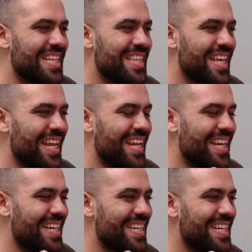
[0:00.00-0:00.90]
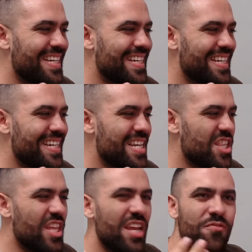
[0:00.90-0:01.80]

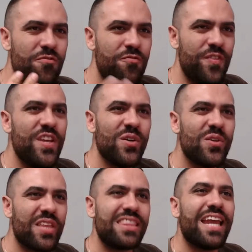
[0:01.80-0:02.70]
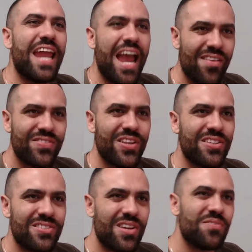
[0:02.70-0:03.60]
they feel that they have
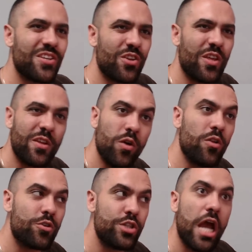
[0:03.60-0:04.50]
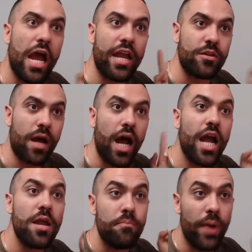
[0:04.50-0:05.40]
done something. Look, see,
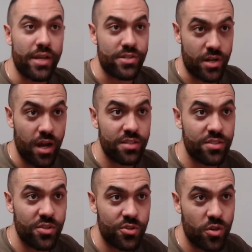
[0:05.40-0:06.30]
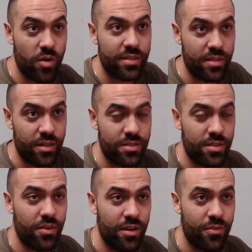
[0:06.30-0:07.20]
I passed a constitutional right to hunt
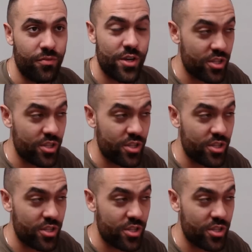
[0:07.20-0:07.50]
and fish.